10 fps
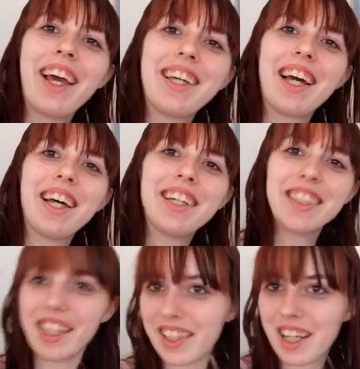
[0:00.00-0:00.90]
Hey
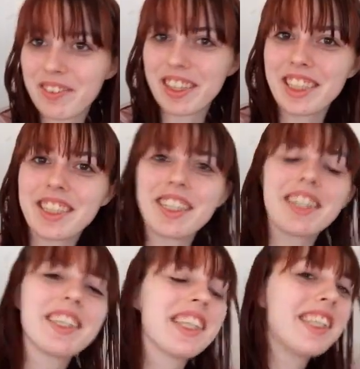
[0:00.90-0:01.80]
guys, Lyra Links
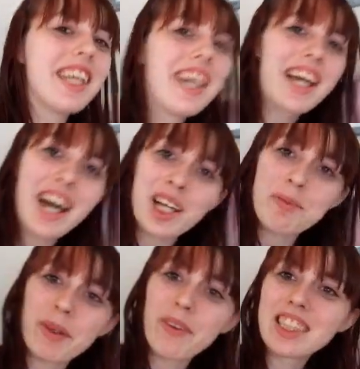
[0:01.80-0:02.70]
here. Today I
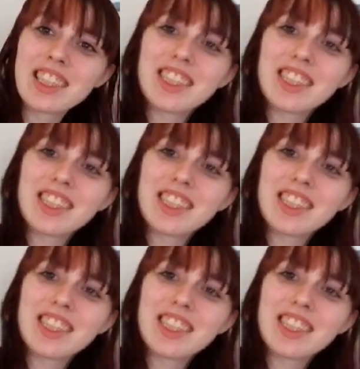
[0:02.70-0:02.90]
am going